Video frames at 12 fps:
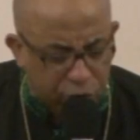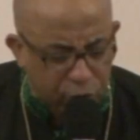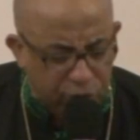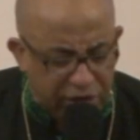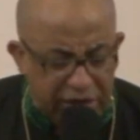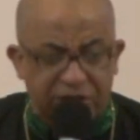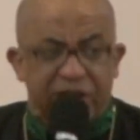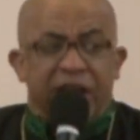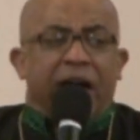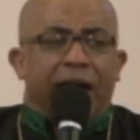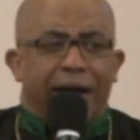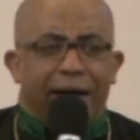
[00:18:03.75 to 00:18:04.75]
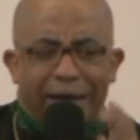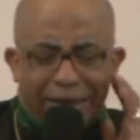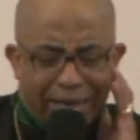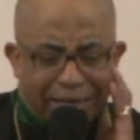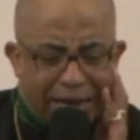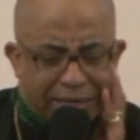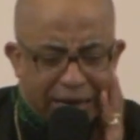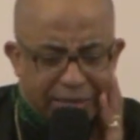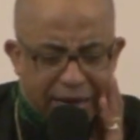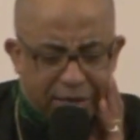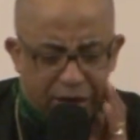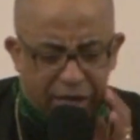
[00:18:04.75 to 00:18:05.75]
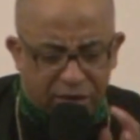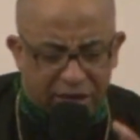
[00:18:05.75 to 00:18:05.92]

through this. Uh, and, and, and, and,